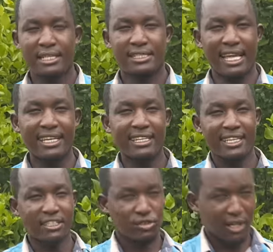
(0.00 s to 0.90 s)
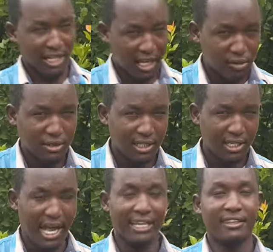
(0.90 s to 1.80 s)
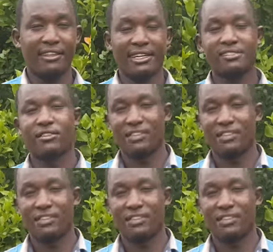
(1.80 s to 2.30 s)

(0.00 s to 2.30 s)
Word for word: studying in Turkana County and in the rest